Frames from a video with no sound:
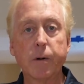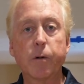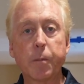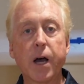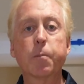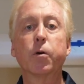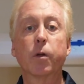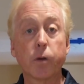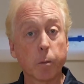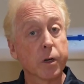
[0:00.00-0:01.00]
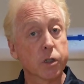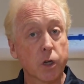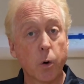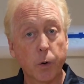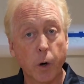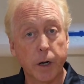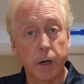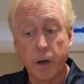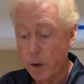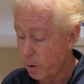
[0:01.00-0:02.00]
of a pipe with a little bit of stone on it,
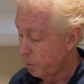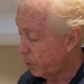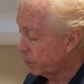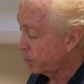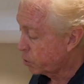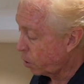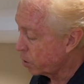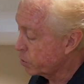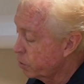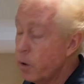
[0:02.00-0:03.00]
but charged